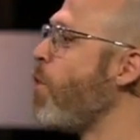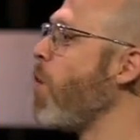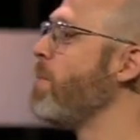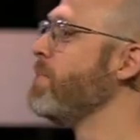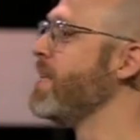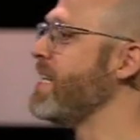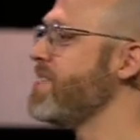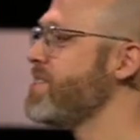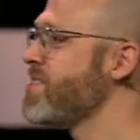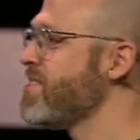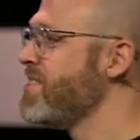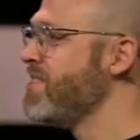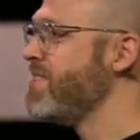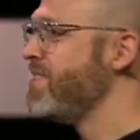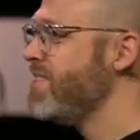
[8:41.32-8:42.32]

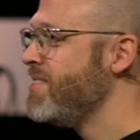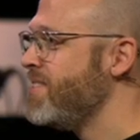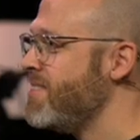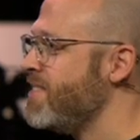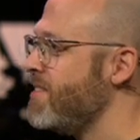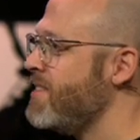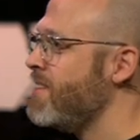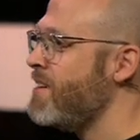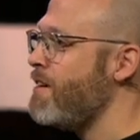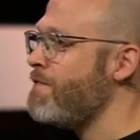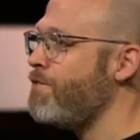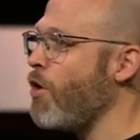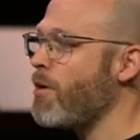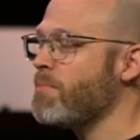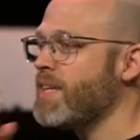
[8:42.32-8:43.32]
formless.
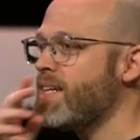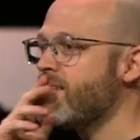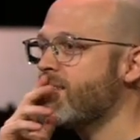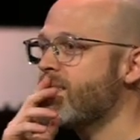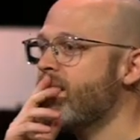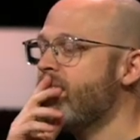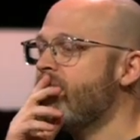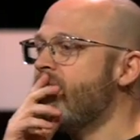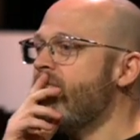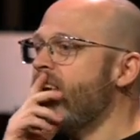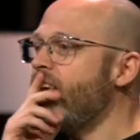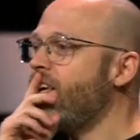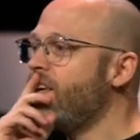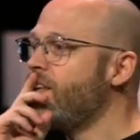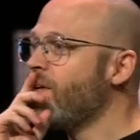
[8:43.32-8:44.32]
Formless.
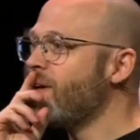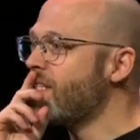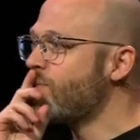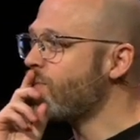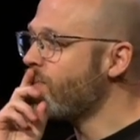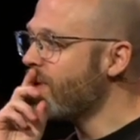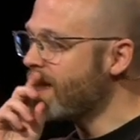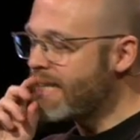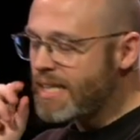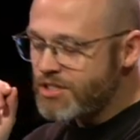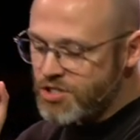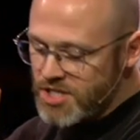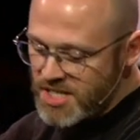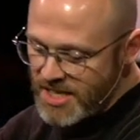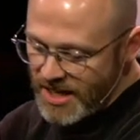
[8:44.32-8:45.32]
You know what's really
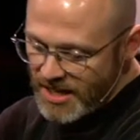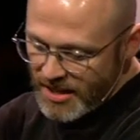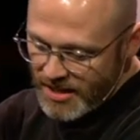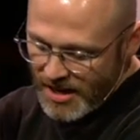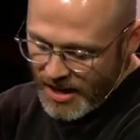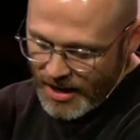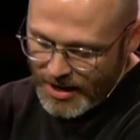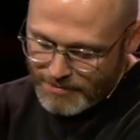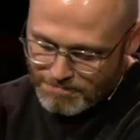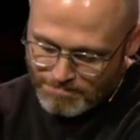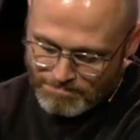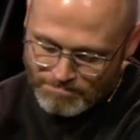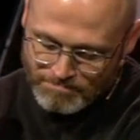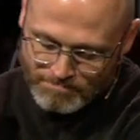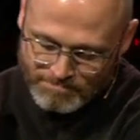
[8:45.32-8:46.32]
interesting?
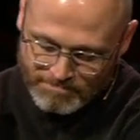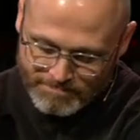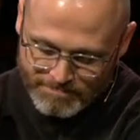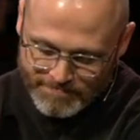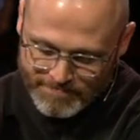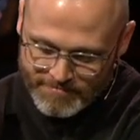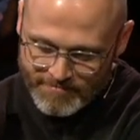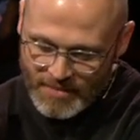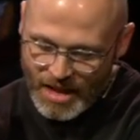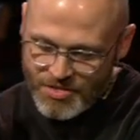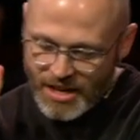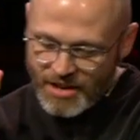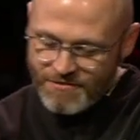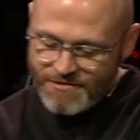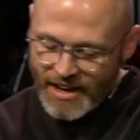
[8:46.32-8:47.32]

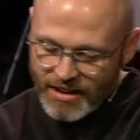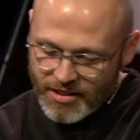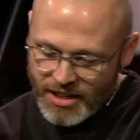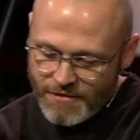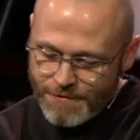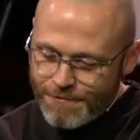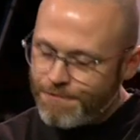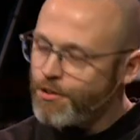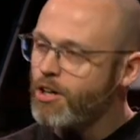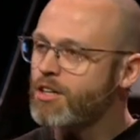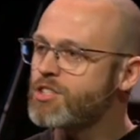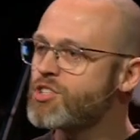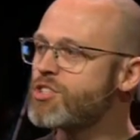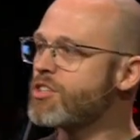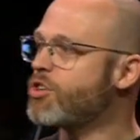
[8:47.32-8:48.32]
The very
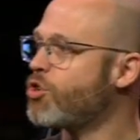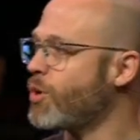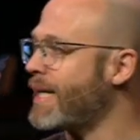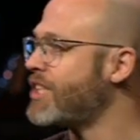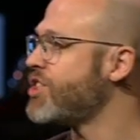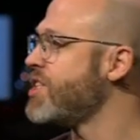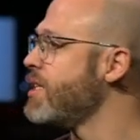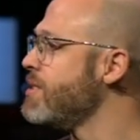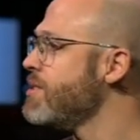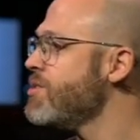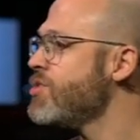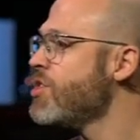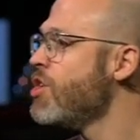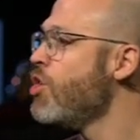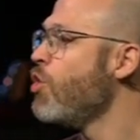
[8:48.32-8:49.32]
first
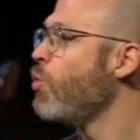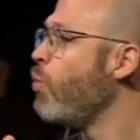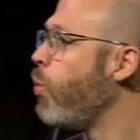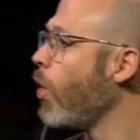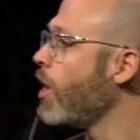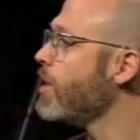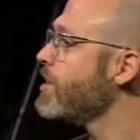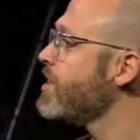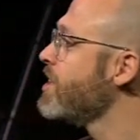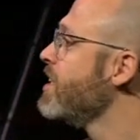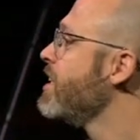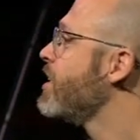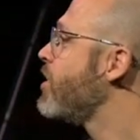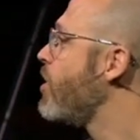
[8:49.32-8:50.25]
Christians weren't